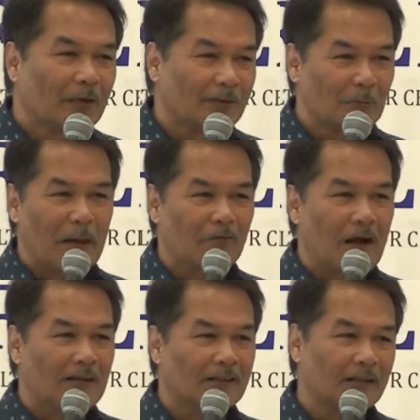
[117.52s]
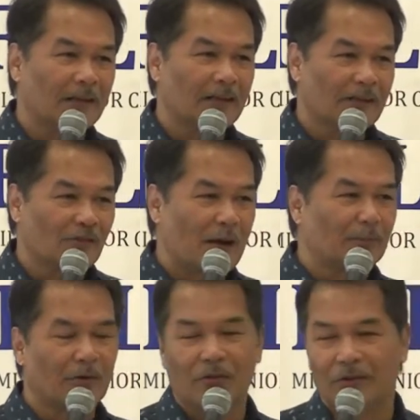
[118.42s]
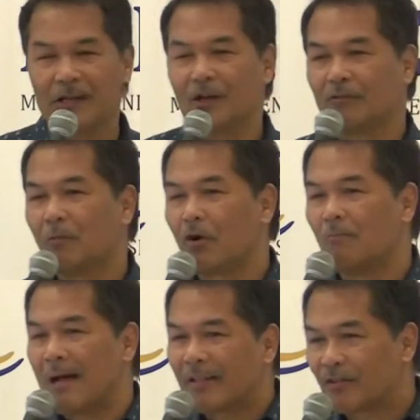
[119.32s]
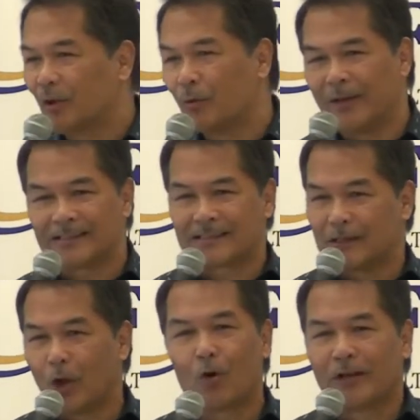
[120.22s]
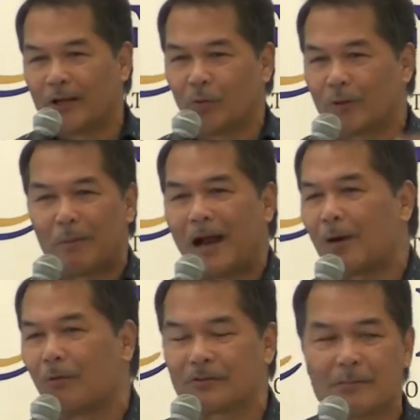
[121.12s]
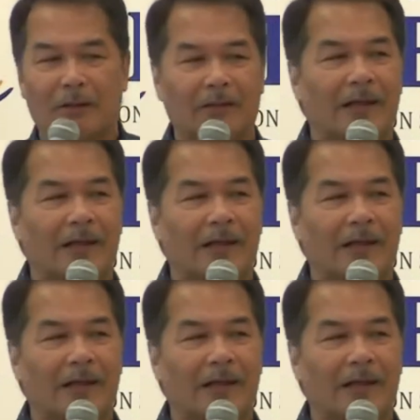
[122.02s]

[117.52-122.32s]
As a matter of fact, uh, in chapter 13 of the book of Matthew, it's loaded with parables about the